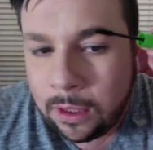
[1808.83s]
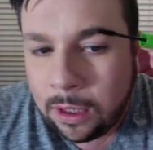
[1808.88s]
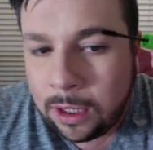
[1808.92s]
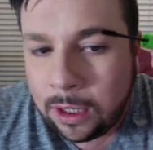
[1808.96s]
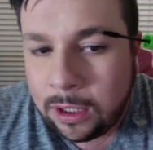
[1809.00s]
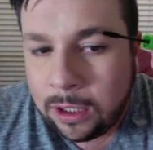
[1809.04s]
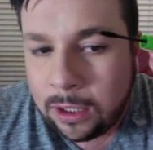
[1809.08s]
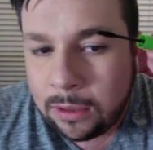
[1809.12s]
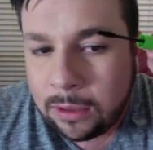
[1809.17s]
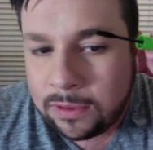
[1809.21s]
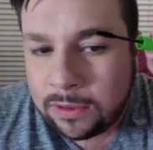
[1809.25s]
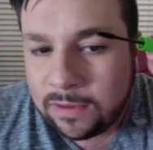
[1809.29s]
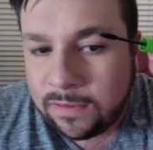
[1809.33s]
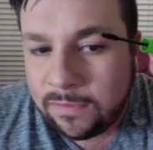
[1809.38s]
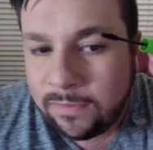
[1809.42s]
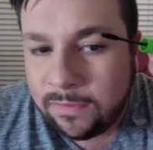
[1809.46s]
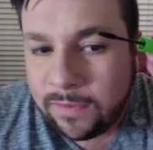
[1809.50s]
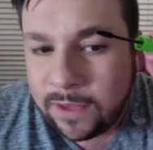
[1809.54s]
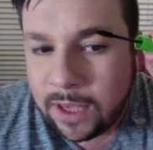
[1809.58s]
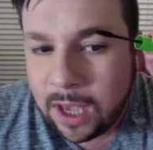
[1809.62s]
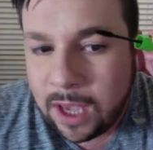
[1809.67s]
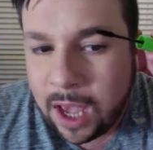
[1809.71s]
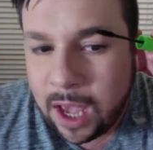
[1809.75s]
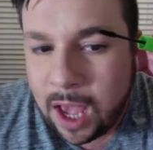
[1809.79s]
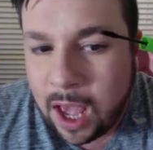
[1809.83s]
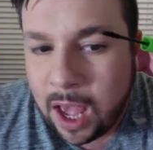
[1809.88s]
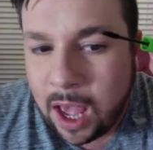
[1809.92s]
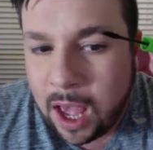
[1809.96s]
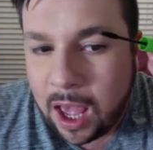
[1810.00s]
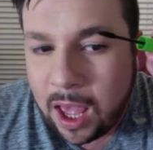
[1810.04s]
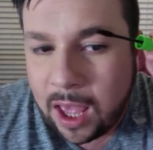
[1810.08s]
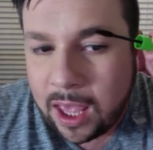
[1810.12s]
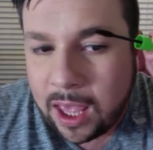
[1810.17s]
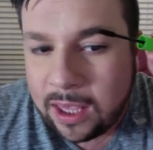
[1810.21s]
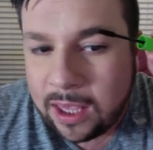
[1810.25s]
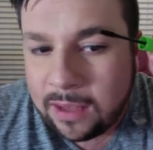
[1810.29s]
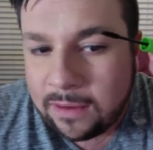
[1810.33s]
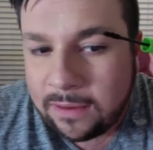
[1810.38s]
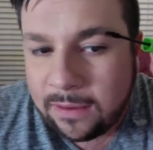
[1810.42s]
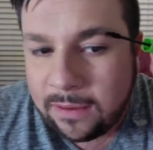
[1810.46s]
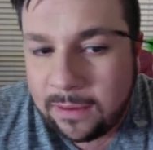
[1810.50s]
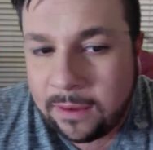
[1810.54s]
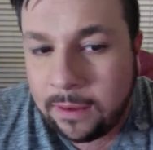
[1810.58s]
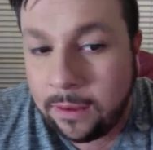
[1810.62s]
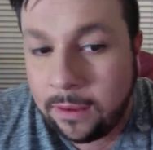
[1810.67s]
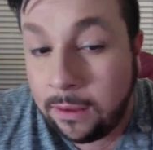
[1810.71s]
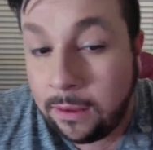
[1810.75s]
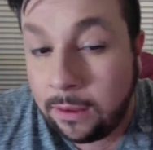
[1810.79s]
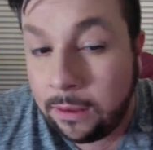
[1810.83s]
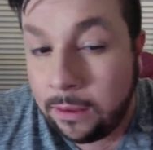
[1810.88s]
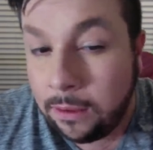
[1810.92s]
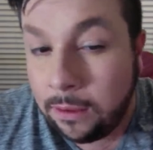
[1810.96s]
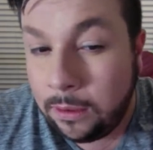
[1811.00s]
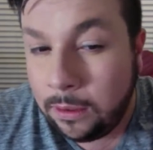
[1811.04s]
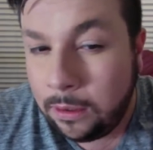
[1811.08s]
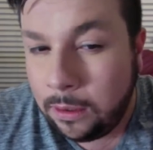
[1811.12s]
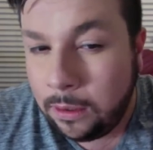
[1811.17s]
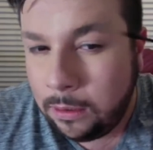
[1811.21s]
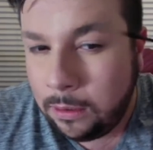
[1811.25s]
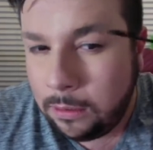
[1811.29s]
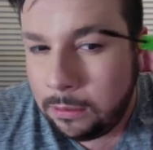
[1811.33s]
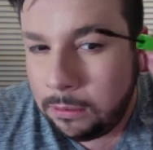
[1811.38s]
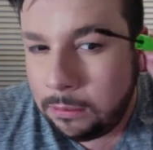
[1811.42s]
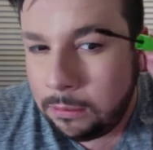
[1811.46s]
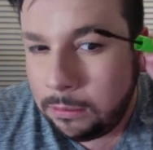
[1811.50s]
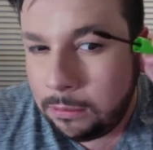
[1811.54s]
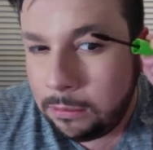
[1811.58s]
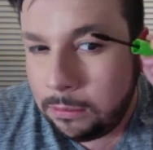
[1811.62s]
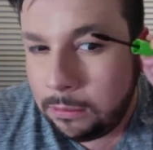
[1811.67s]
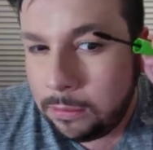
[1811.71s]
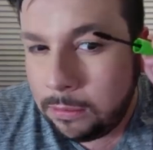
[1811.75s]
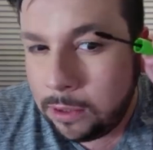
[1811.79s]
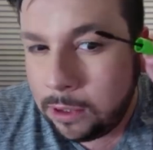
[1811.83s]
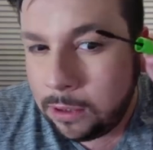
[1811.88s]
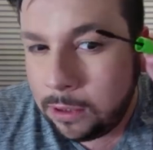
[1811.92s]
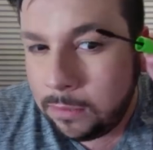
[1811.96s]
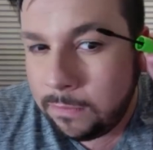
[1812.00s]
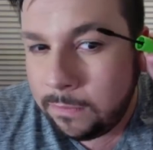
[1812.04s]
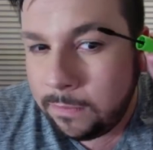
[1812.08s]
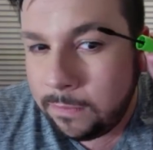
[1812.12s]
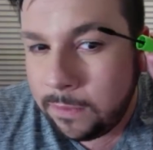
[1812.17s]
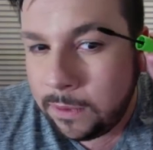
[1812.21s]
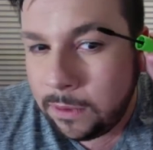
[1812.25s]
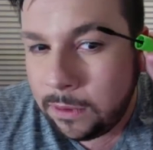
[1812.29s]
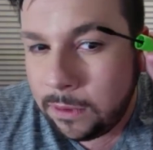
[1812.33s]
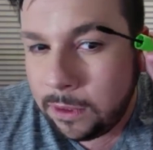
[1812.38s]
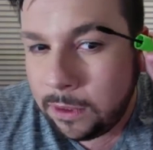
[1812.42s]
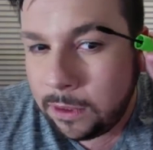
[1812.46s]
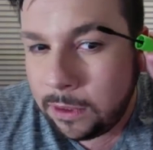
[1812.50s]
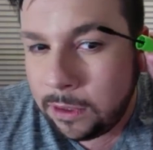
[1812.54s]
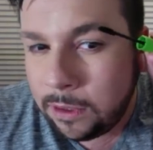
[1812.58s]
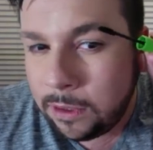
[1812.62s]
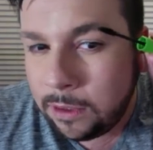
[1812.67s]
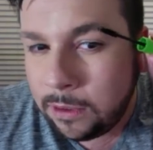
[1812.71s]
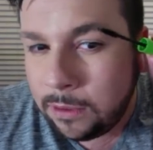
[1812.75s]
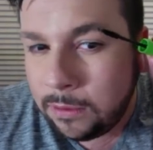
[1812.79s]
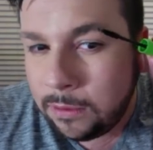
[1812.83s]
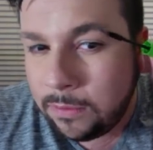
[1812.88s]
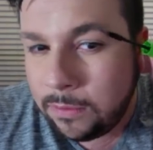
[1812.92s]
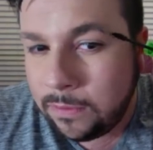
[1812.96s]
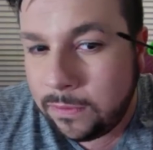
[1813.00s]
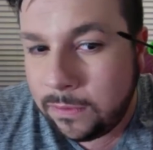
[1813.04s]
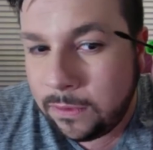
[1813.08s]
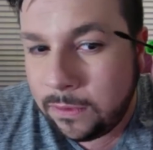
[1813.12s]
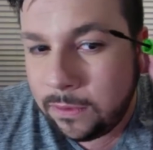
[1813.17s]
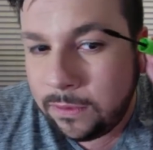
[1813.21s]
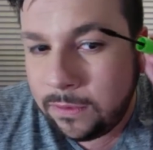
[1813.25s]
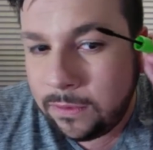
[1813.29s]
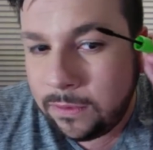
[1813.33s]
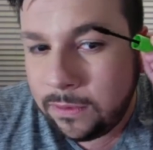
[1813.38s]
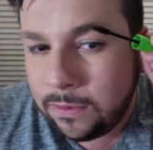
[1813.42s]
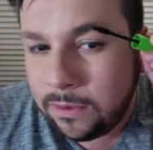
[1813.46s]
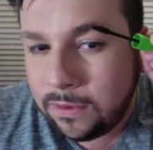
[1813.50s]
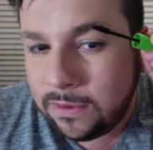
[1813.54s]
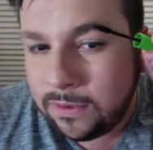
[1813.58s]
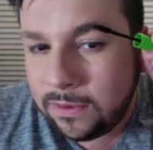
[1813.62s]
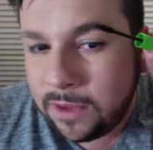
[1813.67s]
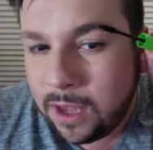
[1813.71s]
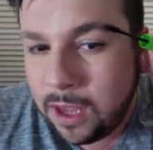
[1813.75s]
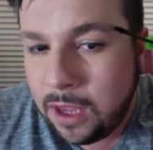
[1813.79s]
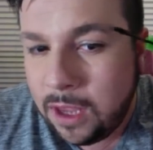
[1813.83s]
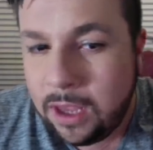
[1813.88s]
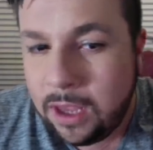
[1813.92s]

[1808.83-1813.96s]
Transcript: I know it's for your eyes. But I feel like you could also do this.